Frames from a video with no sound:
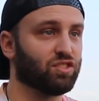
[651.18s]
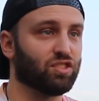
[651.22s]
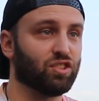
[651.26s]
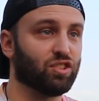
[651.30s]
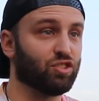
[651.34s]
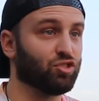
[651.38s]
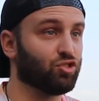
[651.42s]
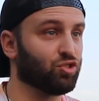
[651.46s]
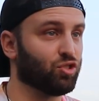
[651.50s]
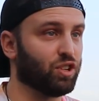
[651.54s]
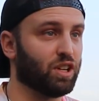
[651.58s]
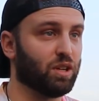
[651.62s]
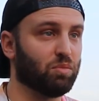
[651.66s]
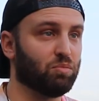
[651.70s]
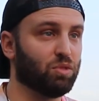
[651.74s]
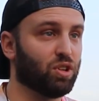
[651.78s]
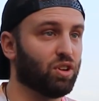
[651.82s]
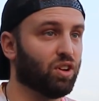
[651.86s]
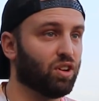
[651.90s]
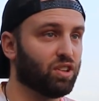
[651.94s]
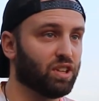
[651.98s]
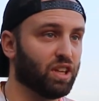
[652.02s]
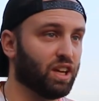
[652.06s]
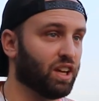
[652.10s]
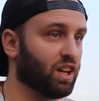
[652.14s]
their dream.
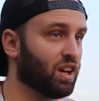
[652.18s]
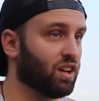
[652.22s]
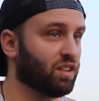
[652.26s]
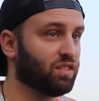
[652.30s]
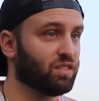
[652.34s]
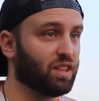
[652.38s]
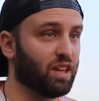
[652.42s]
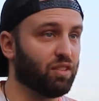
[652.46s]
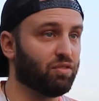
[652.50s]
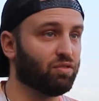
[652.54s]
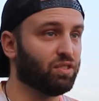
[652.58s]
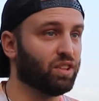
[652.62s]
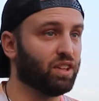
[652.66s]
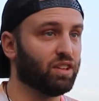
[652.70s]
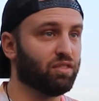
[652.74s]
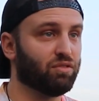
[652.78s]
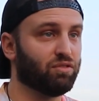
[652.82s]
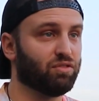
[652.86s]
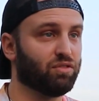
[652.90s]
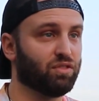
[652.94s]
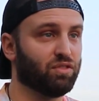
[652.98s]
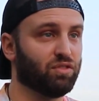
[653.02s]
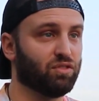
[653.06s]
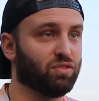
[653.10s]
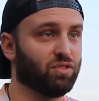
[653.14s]
They've
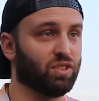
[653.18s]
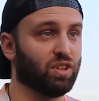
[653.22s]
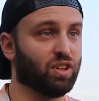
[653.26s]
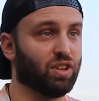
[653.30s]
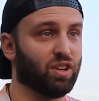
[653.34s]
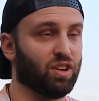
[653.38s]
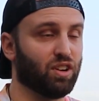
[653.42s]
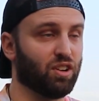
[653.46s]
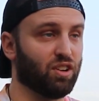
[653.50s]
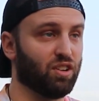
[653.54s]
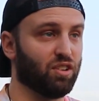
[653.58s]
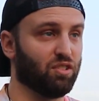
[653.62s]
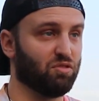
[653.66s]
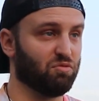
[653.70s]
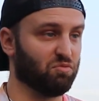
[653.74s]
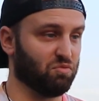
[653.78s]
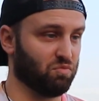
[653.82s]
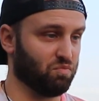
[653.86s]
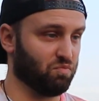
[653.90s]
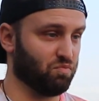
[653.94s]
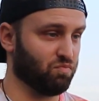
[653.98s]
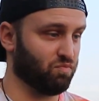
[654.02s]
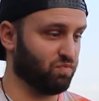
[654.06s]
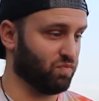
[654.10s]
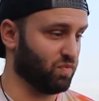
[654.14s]
lived their
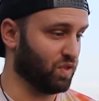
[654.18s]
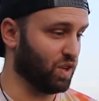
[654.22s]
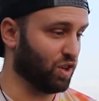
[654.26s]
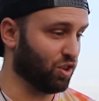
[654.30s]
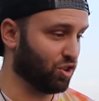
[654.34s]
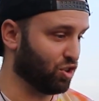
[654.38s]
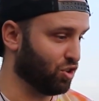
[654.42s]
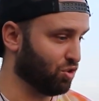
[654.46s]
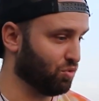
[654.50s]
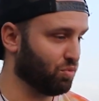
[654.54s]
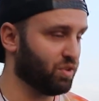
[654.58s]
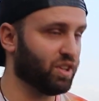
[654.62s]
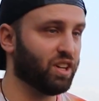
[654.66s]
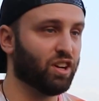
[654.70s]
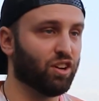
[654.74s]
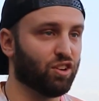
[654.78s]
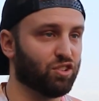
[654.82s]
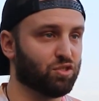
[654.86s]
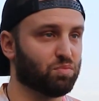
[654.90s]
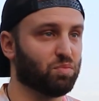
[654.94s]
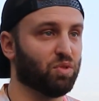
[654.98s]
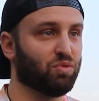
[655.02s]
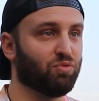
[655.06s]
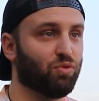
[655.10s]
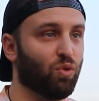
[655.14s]

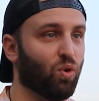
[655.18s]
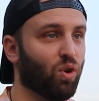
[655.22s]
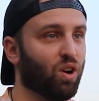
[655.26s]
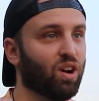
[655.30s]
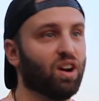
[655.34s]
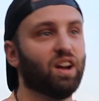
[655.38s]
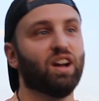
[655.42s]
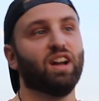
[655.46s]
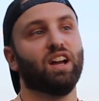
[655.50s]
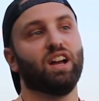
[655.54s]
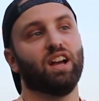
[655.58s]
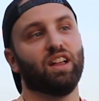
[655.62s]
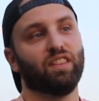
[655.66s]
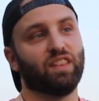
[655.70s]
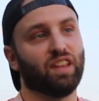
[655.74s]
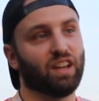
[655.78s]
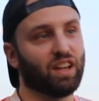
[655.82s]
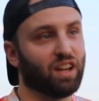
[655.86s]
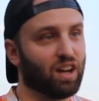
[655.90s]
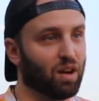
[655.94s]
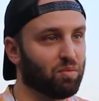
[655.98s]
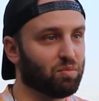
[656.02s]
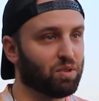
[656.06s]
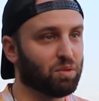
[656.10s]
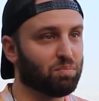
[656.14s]
careers before. They
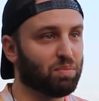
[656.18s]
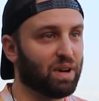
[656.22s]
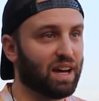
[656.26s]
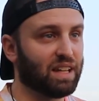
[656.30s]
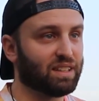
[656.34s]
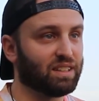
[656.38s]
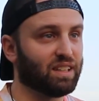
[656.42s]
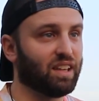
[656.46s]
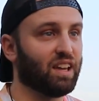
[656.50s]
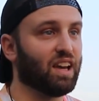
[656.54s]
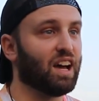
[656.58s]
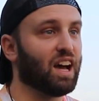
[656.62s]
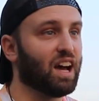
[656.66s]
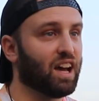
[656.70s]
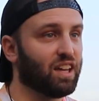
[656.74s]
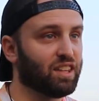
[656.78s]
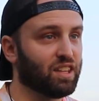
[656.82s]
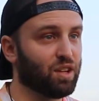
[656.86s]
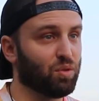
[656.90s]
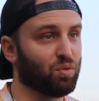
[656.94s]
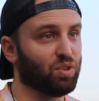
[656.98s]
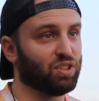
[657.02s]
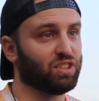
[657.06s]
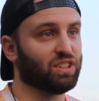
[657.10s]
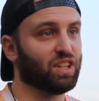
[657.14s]
come to Pattaya,
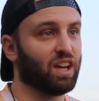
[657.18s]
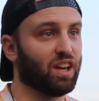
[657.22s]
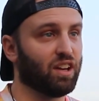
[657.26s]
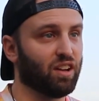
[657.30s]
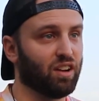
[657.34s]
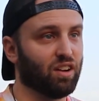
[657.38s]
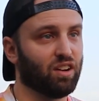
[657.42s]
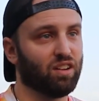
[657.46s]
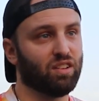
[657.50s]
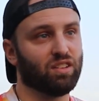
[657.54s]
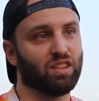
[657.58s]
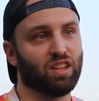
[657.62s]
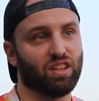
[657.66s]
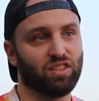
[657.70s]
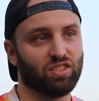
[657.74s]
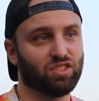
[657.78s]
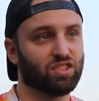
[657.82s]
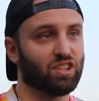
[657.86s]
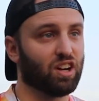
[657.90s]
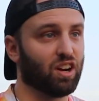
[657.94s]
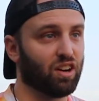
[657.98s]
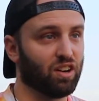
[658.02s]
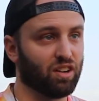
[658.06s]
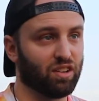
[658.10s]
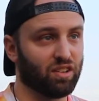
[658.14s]
they retire, they
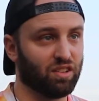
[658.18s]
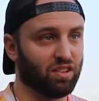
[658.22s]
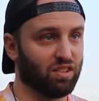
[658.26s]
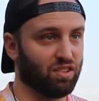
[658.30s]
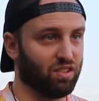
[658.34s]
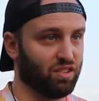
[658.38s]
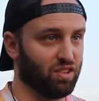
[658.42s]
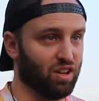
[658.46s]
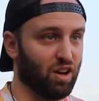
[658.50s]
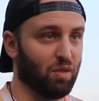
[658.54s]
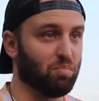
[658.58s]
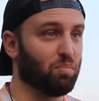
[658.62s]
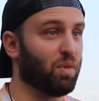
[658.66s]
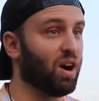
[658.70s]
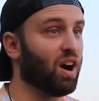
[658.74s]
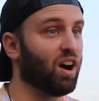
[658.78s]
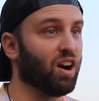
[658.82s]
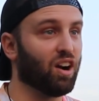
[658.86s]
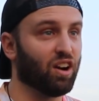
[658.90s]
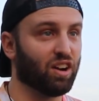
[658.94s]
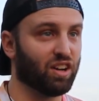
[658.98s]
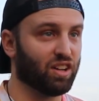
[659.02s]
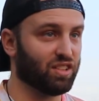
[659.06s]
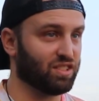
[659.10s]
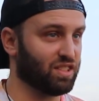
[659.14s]
start a
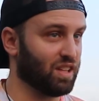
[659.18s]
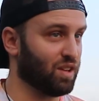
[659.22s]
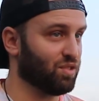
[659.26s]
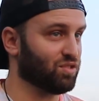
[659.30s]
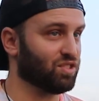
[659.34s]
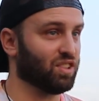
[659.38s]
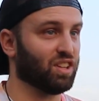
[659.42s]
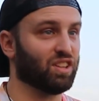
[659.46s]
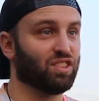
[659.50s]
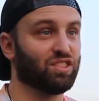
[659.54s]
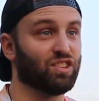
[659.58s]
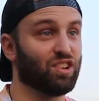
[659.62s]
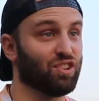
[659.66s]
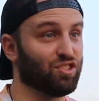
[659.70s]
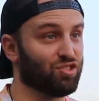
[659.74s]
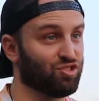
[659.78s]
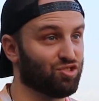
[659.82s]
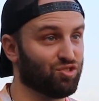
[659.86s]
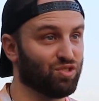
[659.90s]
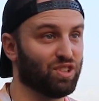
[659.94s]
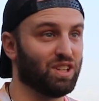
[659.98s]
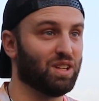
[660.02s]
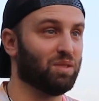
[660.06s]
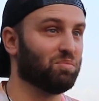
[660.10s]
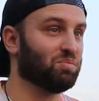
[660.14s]
bar because that was like their
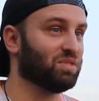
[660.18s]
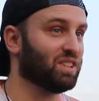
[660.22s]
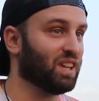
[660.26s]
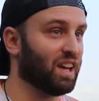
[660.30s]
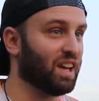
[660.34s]
dream